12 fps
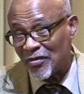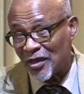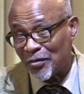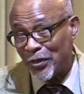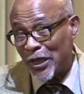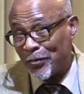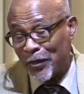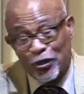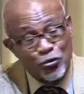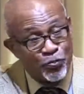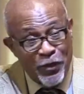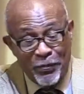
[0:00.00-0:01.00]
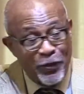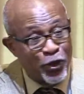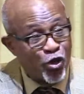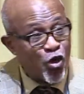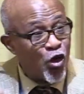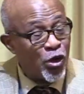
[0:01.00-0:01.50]
People
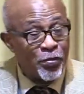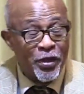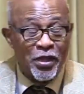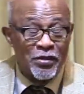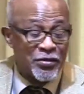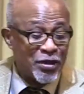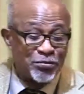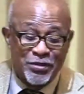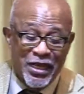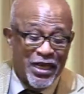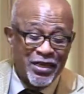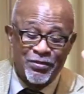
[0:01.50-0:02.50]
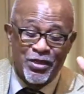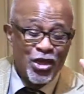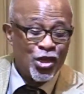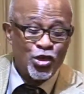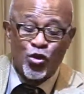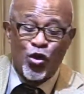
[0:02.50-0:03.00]
call me sometimes
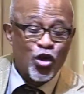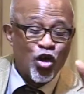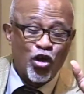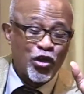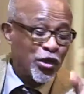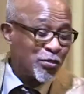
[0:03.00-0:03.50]
2 o'clock in the